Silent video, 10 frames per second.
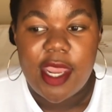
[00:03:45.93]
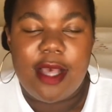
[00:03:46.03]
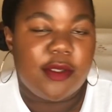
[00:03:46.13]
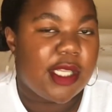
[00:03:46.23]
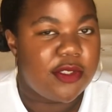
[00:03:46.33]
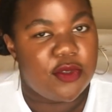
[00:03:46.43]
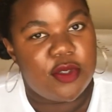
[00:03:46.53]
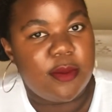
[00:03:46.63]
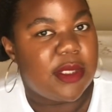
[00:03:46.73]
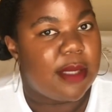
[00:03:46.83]
I also had to
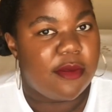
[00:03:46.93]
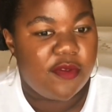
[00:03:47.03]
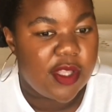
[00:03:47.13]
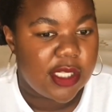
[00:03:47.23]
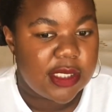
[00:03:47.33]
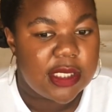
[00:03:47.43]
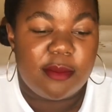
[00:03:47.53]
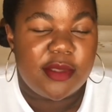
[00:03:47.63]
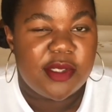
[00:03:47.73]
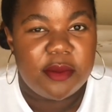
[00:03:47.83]
trim some of it.
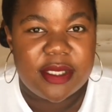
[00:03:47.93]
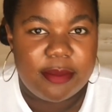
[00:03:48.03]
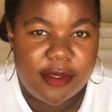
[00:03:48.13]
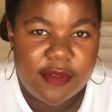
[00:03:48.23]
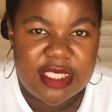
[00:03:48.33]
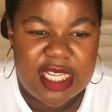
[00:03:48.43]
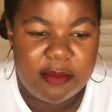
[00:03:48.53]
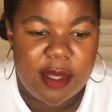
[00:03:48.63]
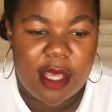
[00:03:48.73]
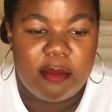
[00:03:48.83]
So it was a bit of a
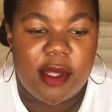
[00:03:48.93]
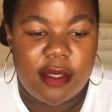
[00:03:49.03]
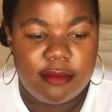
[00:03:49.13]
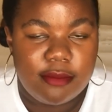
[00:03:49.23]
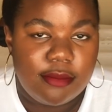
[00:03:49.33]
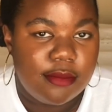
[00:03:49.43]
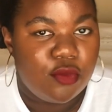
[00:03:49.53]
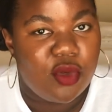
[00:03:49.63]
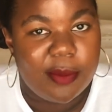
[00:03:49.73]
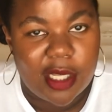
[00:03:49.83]
setback, but
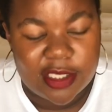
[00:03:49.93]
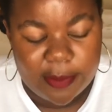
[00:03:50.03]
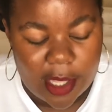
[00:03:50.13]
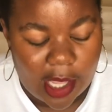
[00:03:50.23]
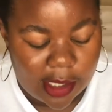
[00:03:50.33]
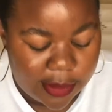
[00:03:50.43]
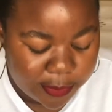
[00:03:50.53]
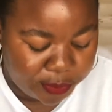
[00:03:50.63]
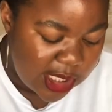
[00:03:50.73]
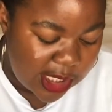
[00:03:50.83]
we bounced back.
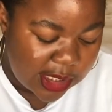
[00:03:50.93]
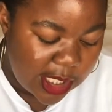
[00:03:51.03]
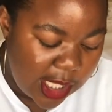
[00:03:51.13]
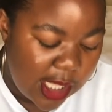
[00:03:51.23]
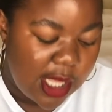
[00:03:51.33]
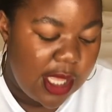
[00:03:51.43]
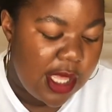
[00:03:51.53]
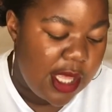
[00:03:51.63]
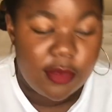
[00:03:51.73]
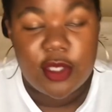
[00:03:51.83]
Third thing,
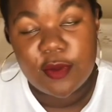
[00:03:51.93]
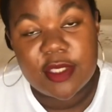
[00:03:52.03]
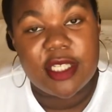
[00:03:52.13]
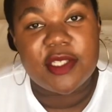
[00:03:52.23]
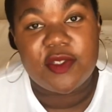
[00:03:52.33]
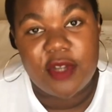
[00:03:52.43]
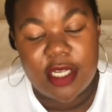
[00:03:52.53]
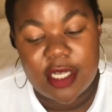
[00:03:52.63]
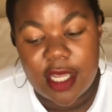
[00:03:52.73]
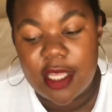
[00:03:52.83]
using a
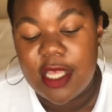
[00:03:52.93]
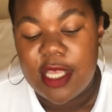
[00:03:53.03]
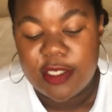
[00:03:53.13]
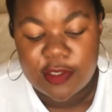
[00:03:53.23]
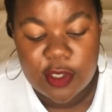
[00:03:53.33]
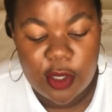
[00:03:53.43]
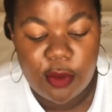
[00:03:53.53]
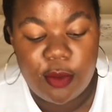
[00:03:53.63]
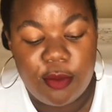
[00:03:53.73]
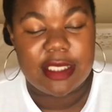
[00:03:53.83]
straightener.
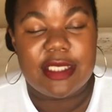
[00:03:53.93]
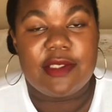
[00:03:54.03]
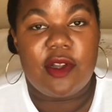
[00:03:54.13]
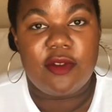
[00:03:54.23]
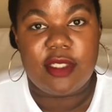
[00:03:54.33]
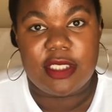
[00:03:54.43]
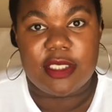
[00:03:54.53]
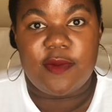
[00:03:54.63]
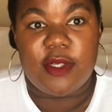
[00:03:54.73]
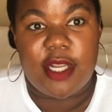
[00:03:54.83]
So this is not only
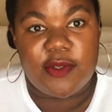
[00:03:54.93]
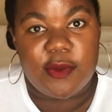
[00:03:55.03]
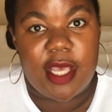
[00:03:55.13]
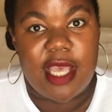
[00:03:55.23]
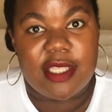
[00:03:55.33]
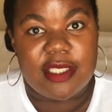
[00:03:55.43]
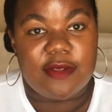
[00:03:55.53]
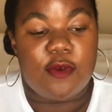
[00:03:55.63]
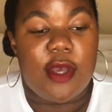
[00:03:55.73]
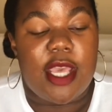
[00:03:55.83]
just for natural hair, this
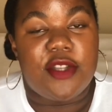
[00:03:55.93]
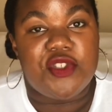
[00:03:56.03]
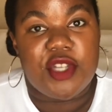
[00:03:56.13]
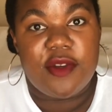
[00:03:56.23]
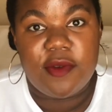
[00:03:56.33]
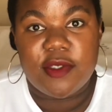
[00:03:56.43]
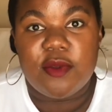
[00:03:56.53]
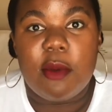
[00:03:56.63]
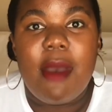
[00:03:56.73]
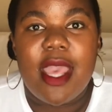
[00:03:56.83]
is for hair in general.
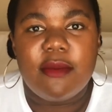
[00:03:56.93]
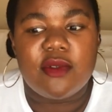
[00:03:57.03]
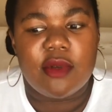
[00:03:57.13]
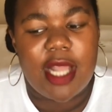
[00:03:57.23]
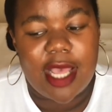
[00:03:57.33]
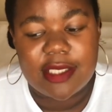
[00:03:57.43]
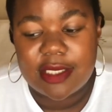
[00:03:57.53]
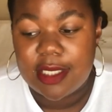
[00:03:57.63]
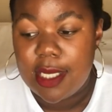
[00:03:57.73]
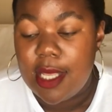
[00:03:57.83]
So when my hair was
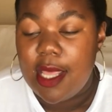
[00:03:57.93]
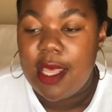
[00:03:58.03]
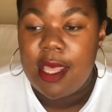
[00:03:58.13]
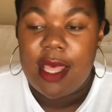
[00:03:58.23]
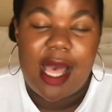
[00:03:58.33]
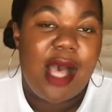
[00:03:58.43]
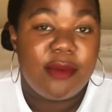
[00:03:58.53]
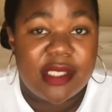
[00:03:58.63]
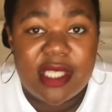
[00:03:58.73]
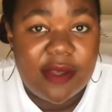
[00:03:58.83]
relaxed, I
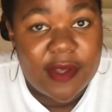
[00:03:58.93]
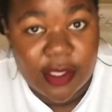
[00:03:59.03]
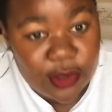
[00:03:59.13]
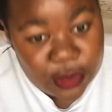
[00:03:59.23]
was serving